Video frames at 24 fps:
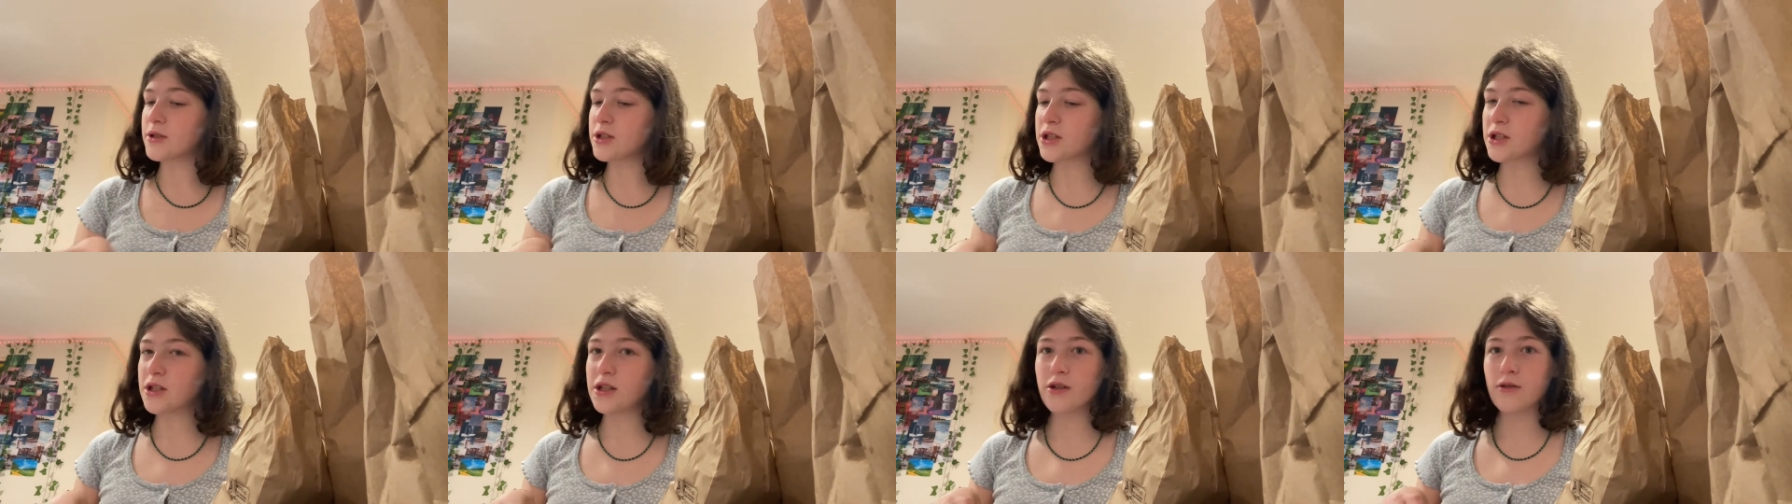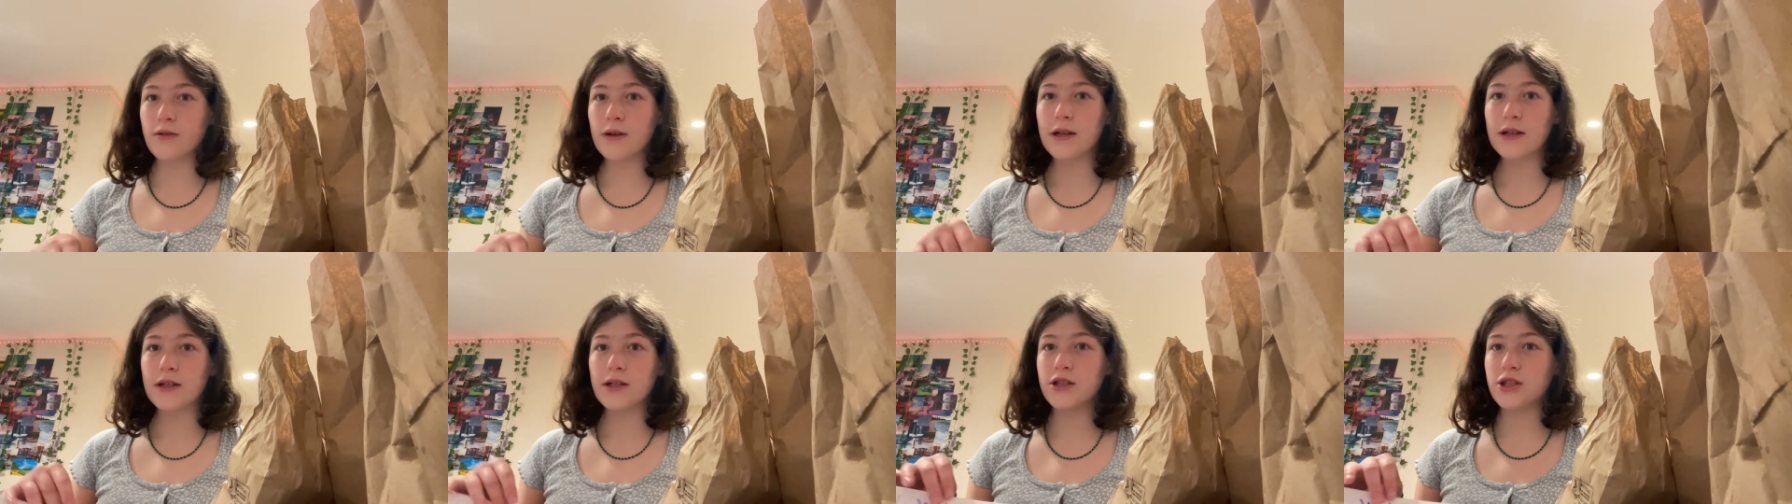just gonna
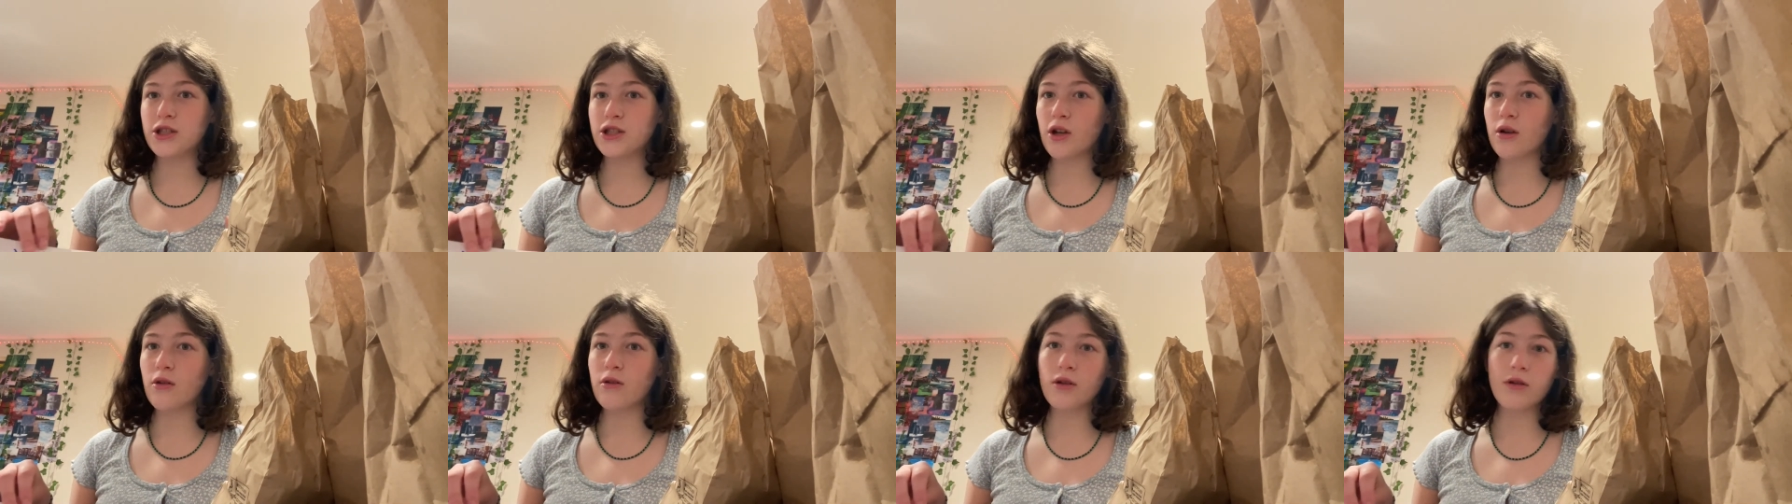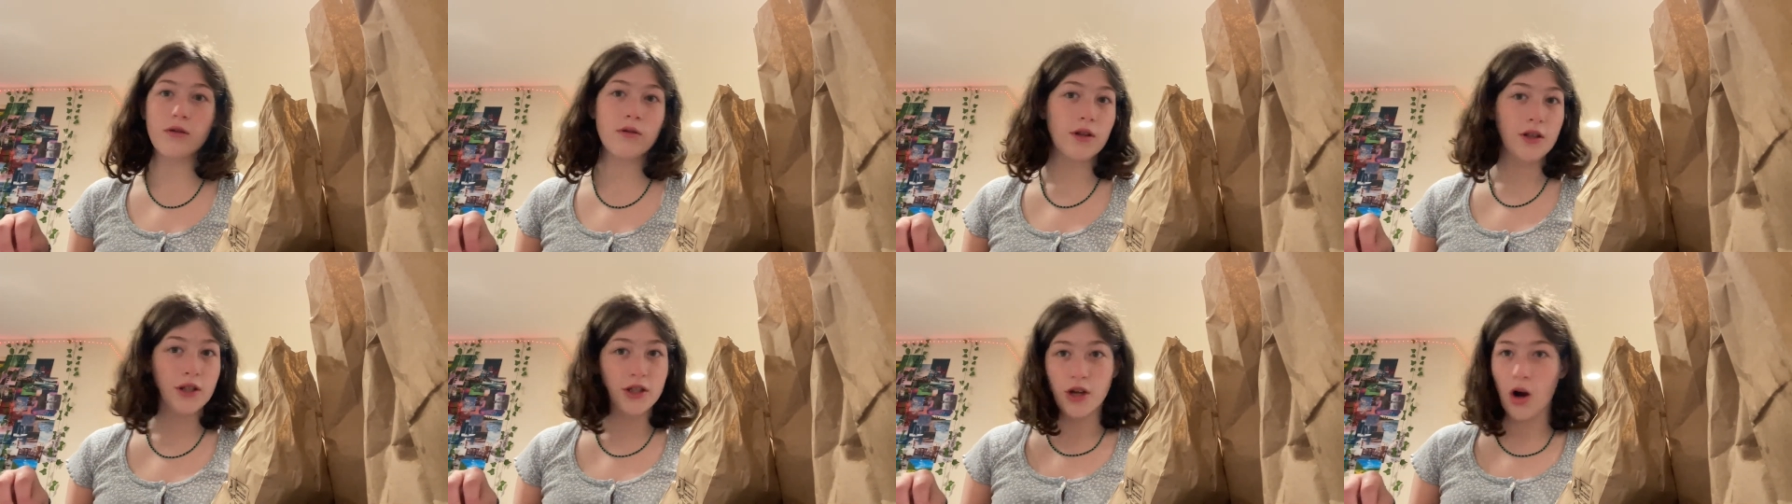quickly show
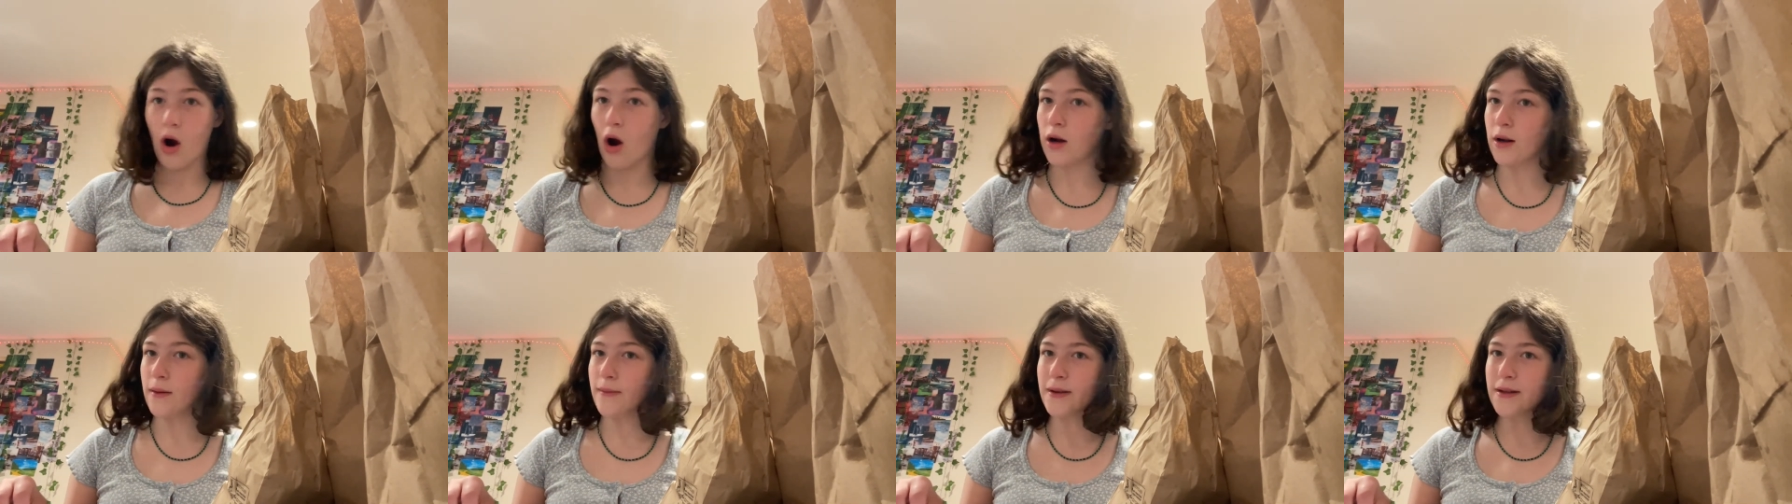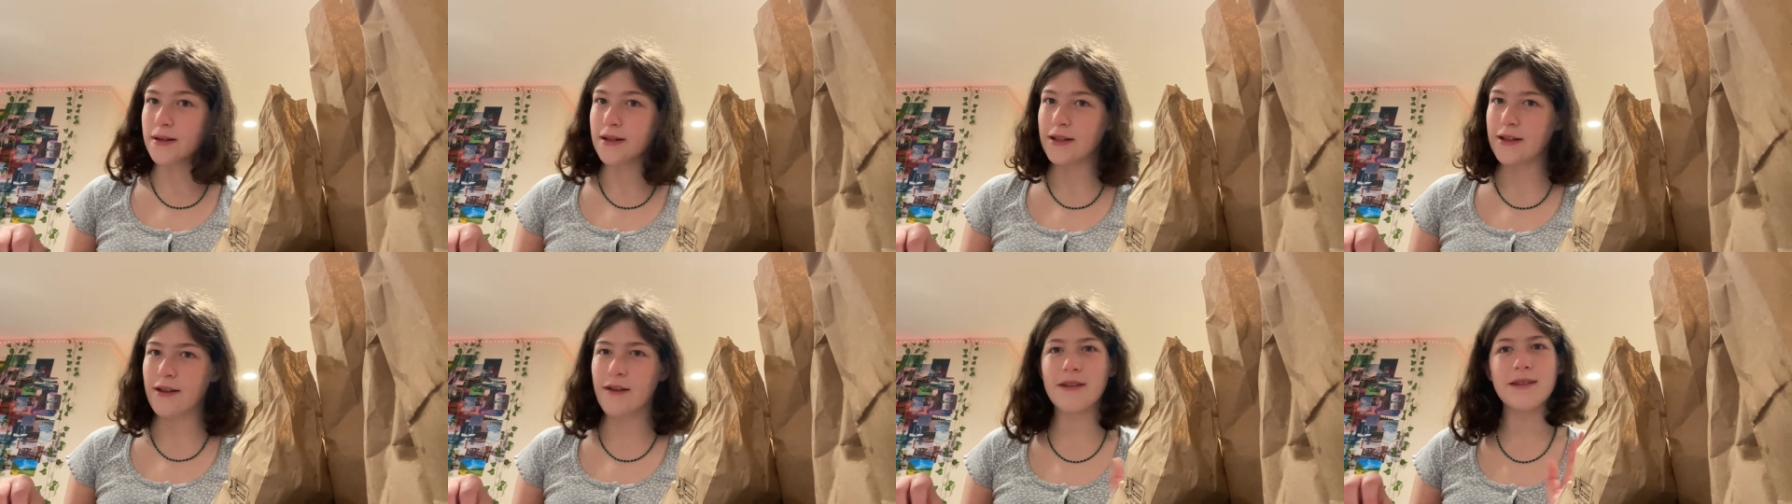you the chart I'm
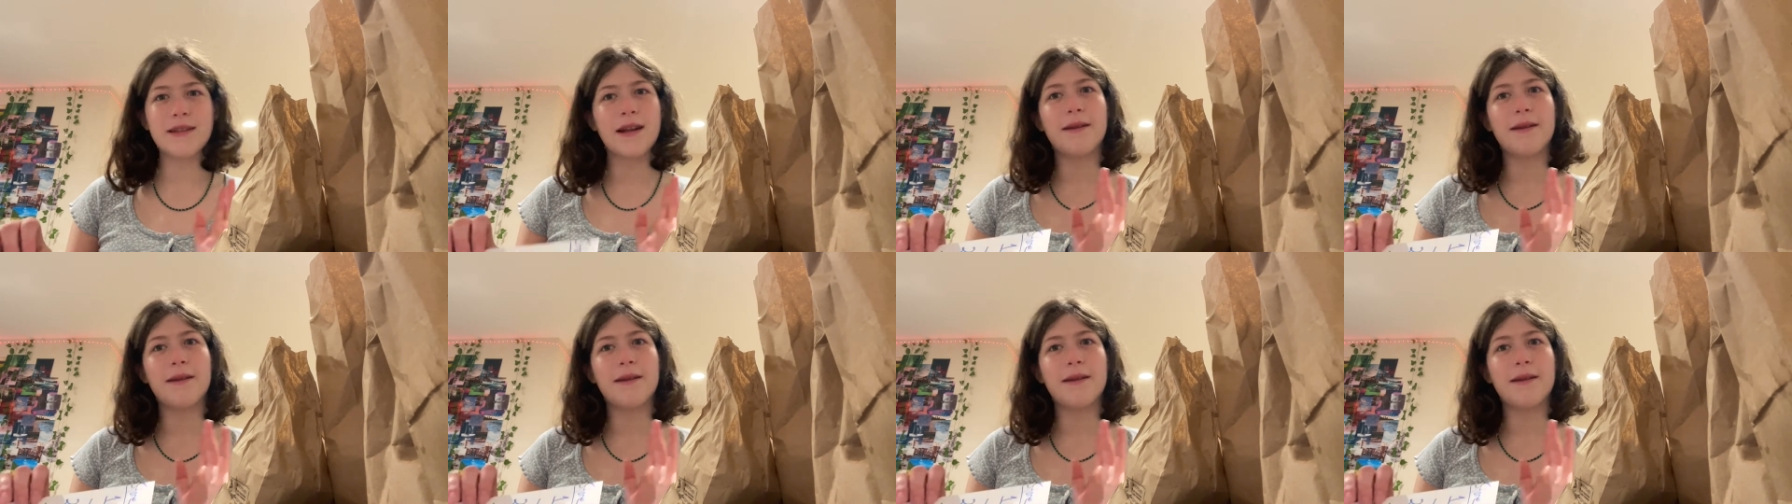gonna use,